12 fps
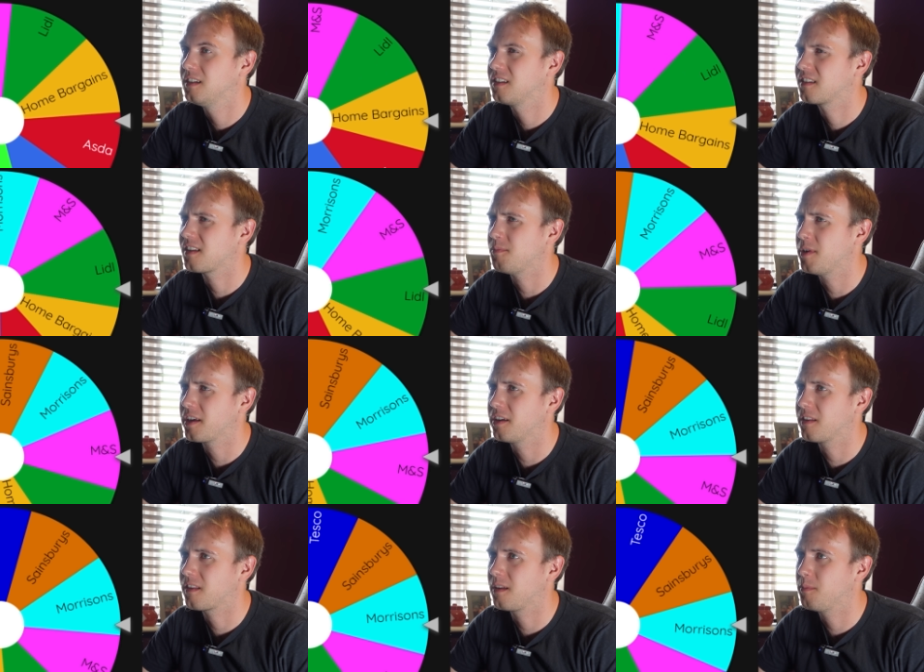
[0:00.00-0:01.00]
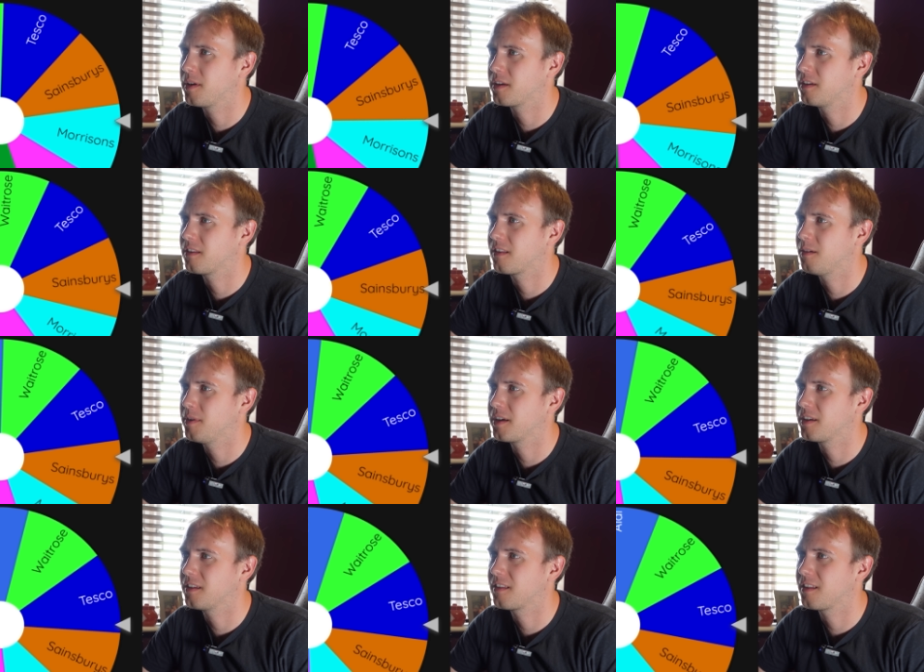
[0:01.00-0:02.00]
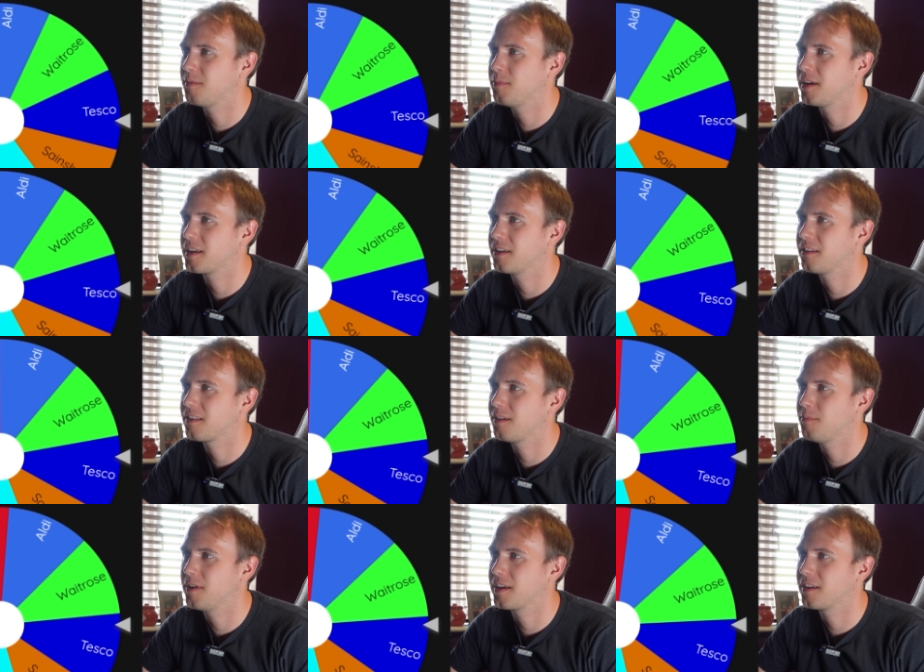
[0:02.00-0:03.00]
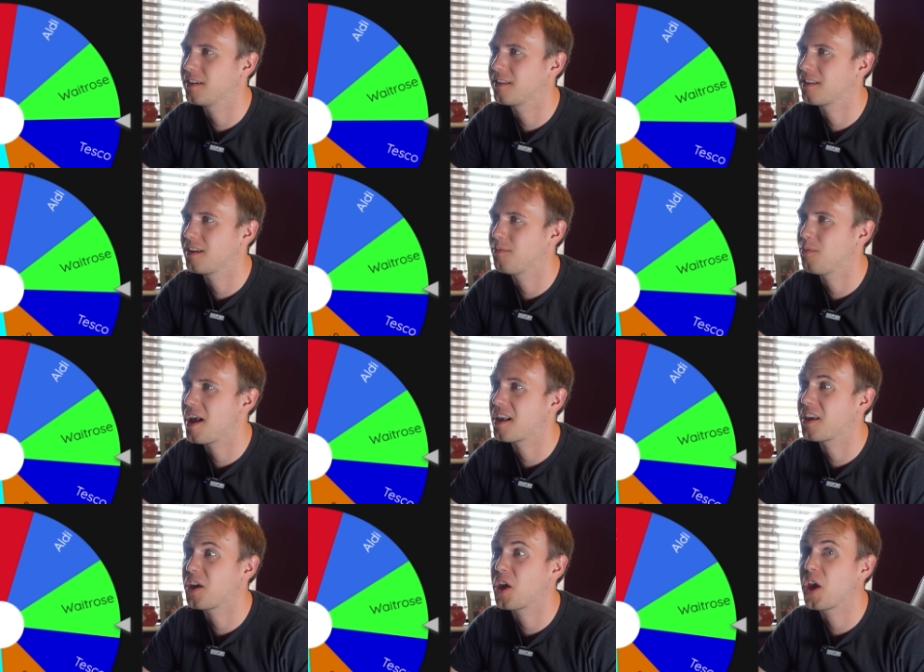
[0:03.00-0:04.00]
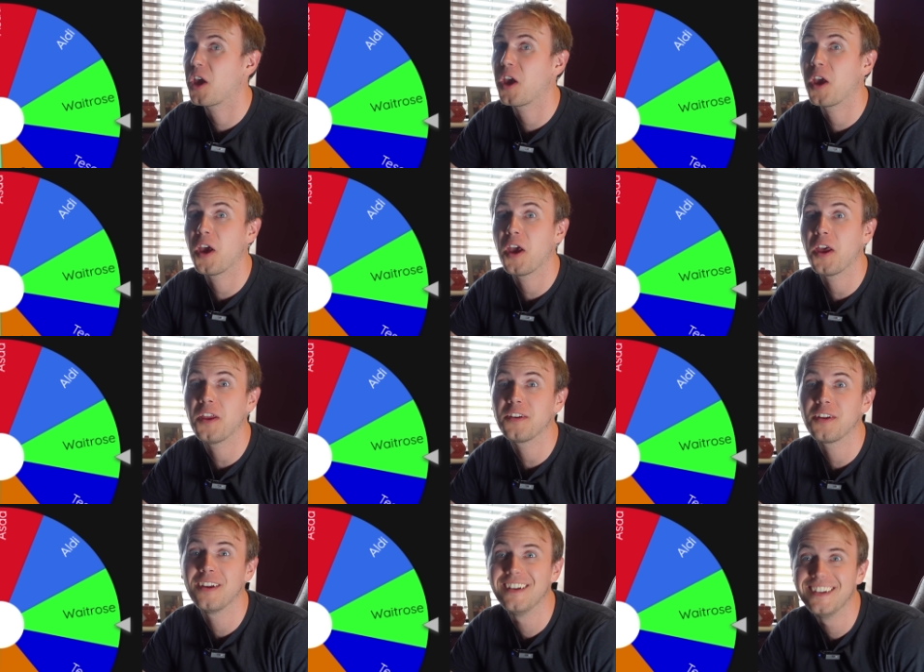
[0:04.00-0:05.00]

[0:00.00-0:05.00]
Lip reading: Somewhere good, somewhere good, somewhere good, somewhere good, somewhere good, somewhere good.